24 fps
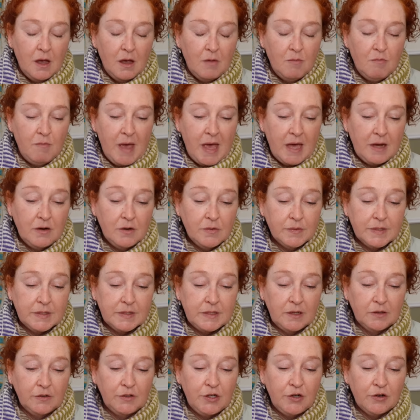Manos
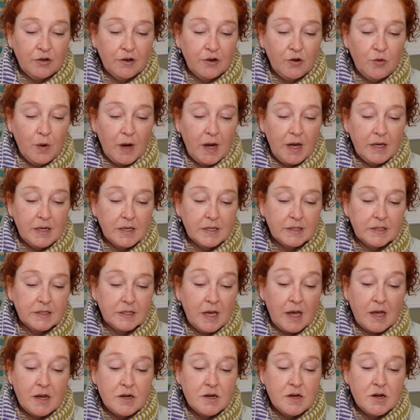del Uruguay is
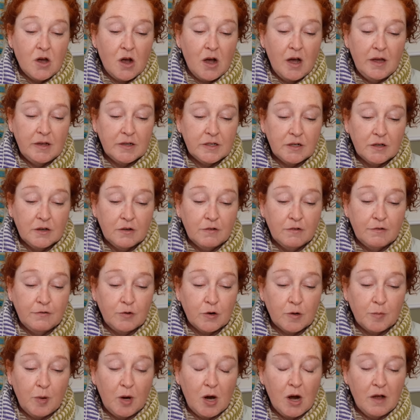a
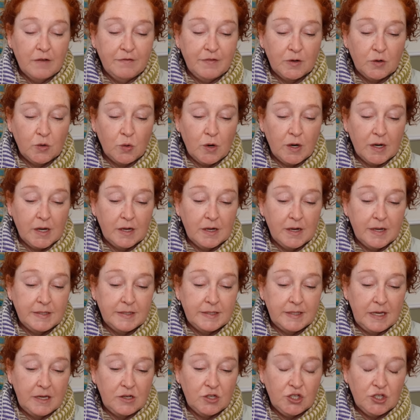not-for-profit
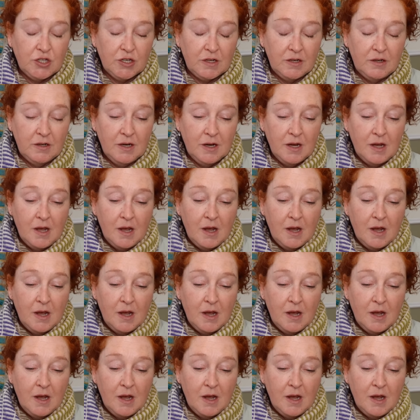organization